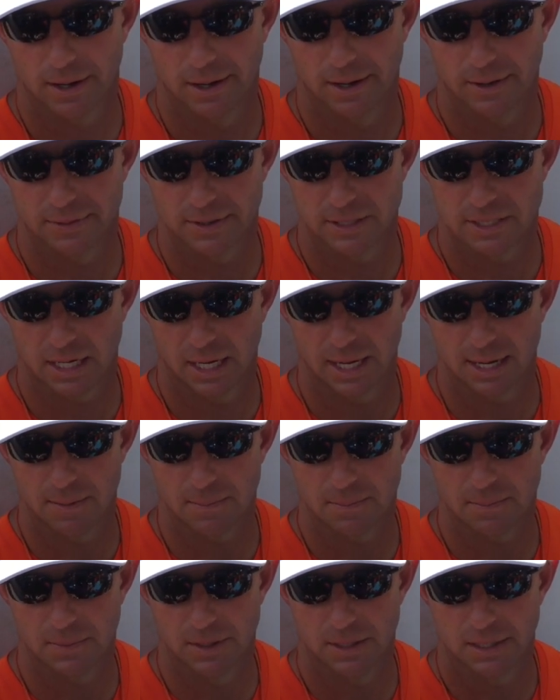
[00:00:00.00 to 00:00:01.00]
the tape.
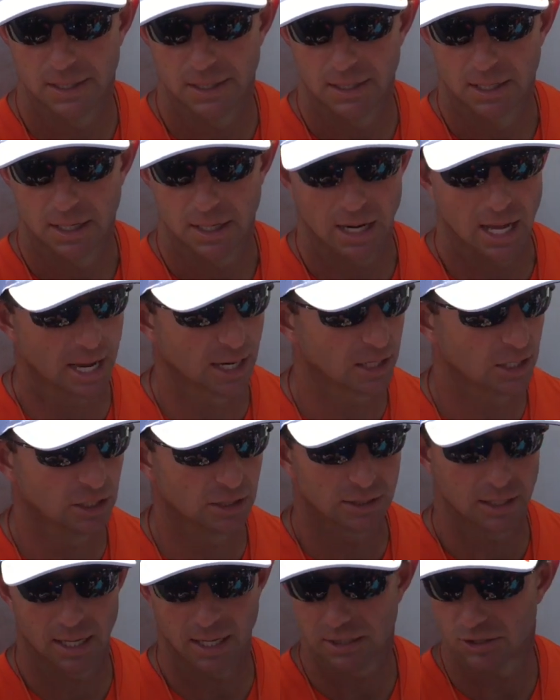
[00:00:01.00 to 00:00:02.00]
But a lot of
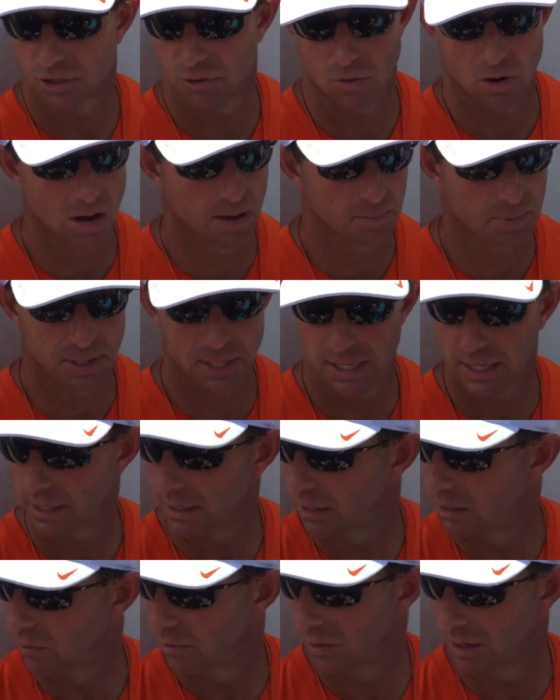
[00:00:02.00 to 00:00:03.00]
good things. Sharon Peake,
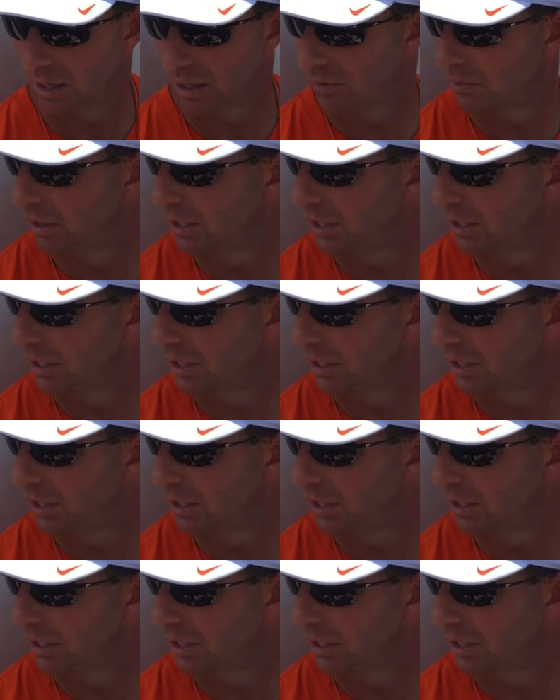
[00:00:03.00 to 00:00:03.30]
you know, really,